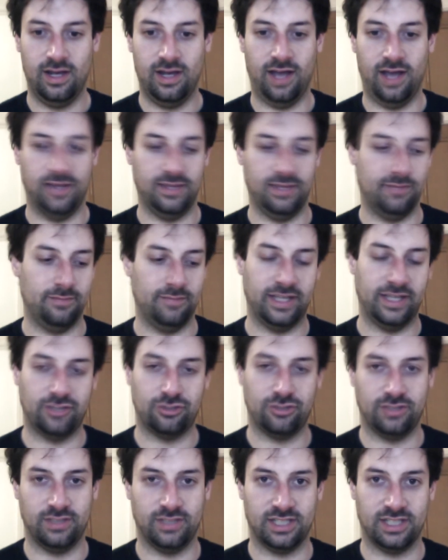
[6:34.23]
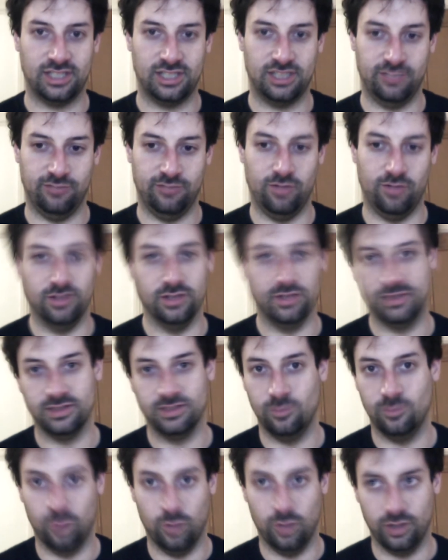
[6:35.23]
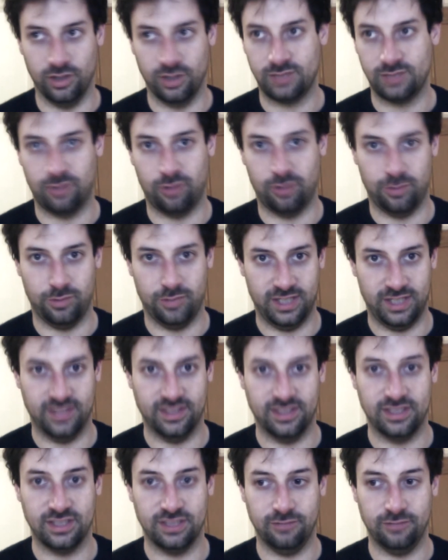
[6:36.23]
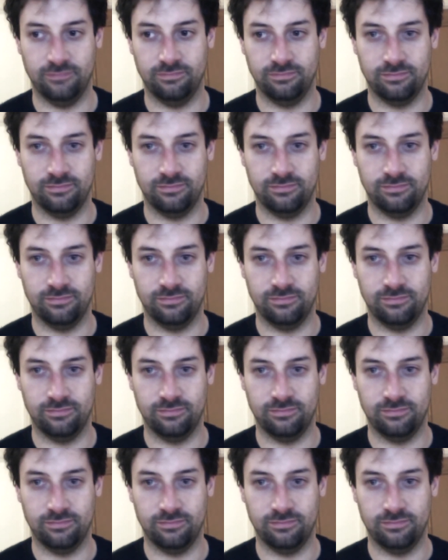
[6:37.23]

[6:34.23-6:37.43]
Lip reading: and then make sure it actually runs and works properly, and there's no